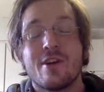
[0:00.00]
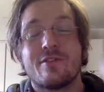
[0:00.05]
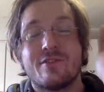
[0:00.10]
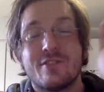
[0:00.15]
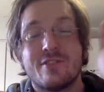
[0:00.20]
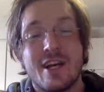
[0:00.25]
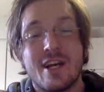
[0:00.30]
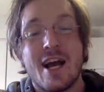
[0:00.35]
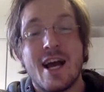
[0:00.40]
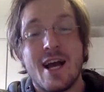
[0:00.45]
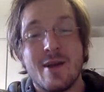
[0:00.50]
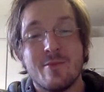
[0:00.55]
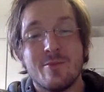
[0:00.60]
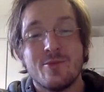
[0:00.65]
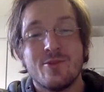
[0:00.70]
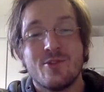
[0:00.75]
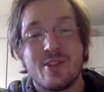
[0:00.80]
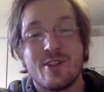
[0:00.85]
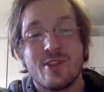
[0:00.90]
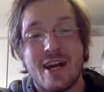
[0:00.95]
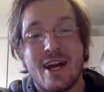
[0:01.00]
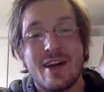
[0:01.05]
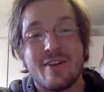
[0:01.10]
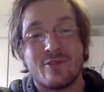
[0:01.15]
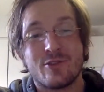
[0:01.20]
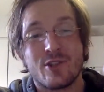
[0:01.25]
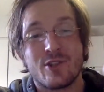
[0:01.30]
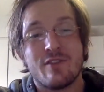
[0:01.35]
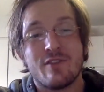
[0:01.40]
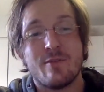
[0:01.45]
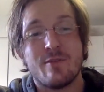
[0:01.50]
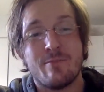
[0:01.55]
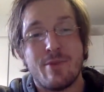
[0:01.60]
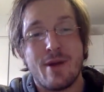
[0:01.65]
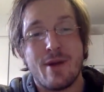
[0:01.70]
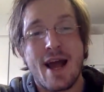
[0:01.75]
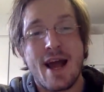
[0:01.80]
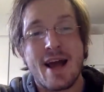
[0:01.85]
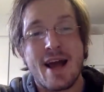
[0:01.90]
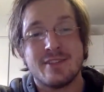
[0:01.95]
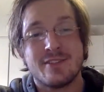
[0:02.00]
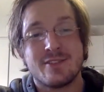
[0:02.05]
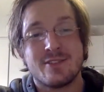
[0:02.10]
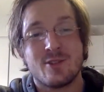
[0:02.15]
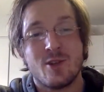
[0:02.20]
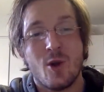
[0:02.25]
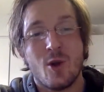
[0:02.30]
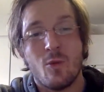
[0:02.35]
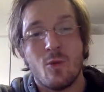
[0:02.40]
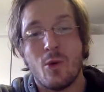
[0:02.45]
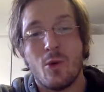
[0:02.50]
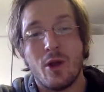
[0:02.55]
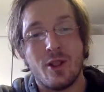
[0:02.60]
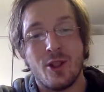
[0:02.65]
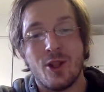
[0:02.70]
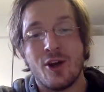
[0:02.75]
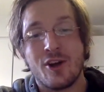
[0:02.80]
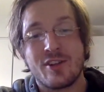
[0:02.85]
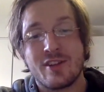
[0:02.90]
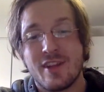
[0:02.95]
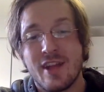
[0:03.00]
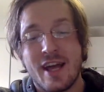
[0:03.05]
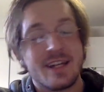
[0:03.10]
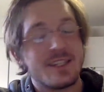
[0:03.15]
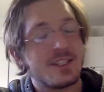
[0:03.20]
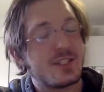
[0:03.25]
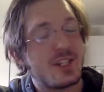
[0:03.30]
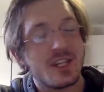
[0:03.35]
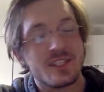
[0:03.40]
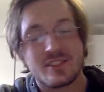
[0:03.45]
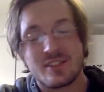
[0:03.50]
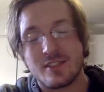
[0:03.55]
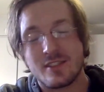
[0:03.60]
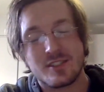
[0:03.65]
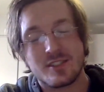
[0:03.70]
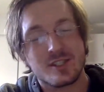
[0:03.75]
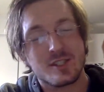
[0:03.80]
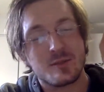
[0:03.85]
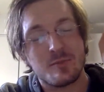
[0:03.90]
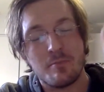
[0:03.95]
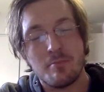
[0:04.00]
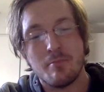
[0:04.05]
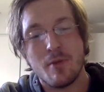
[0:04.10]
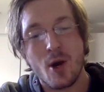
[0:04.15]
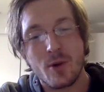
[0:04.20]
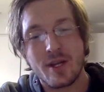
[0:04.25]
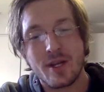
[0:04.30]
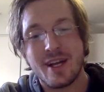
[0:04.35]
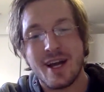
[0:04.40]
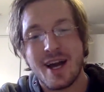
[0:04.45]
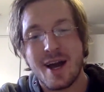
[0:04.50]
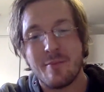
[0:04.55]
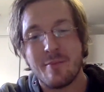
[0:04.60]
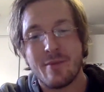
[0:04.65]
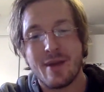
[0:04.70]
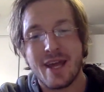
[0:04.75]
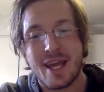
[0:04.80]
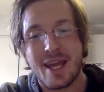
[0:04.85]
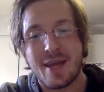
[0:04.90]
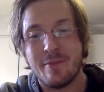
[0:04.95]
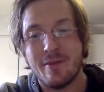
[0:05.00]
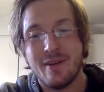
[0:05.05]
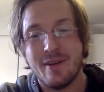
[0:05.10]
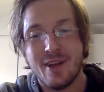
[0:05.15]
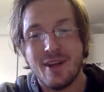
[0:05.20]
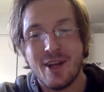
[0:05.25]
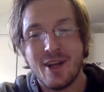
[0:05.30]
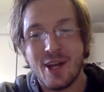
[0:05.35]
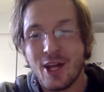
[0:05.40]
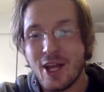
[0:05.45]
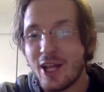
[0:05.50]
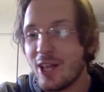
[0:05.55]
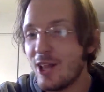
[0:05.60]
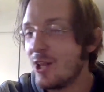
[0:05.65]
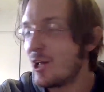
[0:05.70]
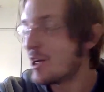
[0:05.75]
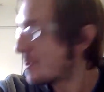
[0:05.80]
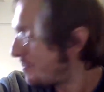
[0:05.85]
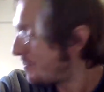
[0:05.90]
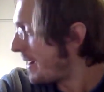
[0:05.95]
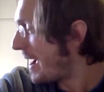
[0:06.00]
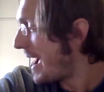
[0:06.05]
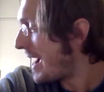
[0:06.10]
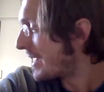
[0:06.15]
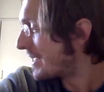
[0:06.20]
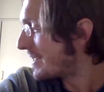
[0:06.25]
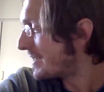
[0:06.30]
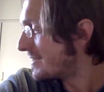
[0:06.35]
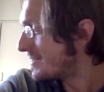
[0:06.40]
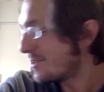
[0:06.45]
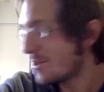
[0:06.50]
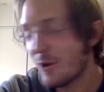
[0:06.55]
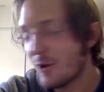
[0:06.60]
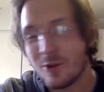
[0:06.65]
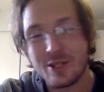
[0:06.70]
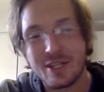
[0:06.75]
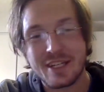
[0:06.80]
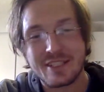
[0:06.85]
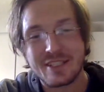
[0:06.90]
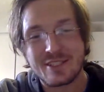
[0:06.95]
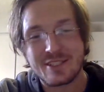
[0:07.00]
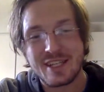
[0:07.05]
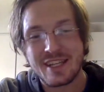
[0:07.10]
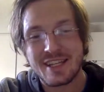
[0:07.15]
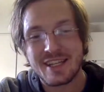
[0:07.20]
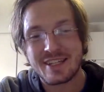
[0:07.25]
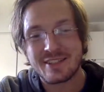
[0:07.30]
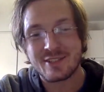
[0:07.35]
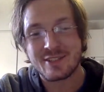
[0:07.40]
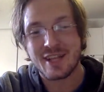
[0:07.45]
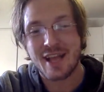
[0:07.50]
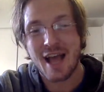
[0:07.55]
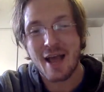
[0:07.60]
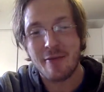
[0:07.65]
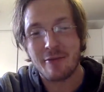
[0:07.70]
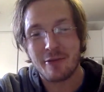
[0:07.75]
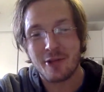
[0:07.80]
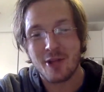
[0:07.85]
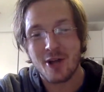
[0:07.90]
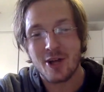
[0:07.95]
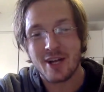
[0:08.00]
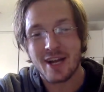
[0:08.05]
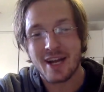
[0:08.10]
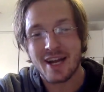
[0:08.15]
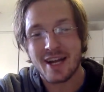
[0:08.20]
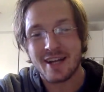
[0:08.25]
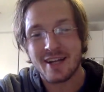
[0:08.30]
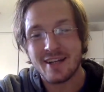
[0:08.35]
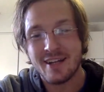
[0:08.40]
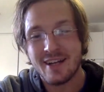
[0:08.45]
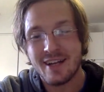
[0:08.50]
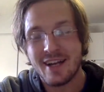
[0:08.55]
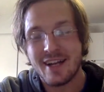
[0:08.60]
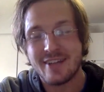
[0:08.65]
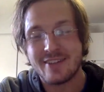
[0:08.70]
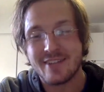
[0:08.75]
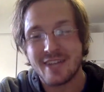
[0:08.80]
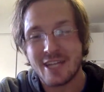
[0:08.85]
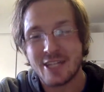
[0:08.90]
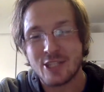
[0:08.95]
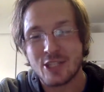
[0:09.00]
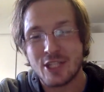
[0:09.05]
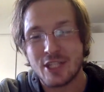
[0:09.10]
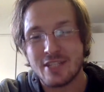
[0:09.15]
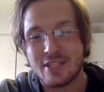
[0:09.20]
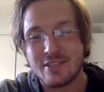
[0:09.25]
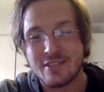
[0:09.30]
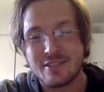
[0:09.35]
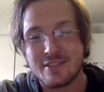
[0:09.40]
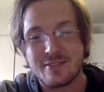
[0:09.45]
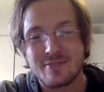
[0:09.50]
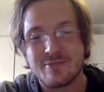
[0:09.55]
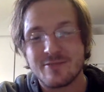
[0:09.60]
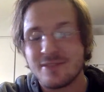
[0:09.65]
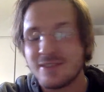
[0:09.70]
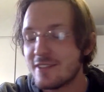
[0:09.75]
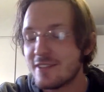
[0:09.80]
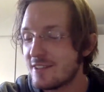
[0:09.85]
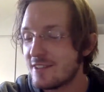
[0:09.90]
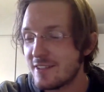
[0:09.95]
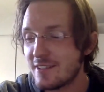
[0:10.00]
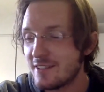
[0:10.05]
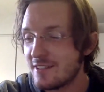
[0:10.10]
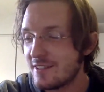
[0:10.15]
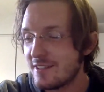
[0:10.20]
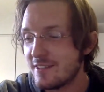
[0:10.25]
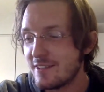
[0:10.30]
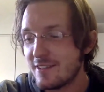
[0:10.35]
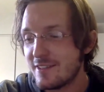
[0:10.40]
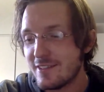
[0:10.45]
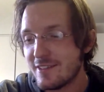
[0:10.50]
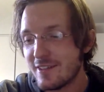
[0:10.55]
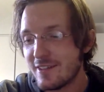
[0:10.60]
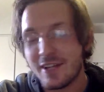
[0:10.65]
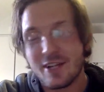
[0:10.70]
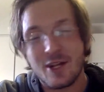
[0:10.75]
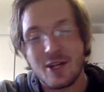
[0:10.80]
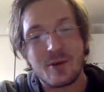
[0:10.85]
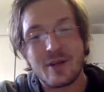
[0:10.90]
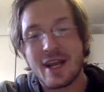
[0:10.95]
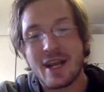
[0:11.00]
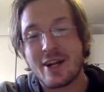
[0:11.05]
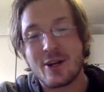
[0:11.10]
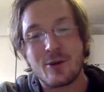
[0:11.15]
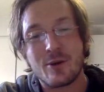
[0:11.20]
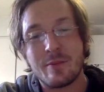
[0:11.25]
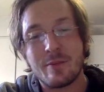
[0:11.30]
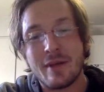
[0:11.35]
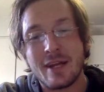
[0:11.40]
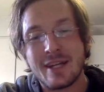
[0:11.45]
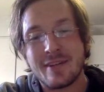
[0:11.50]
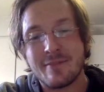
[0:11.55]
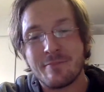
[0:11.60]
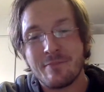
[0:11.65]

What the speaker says: of times that I have driven past what looked like just a smoking hot babe and looked back only to see that it's a guy with long hair and tight jeans, don't care to admit.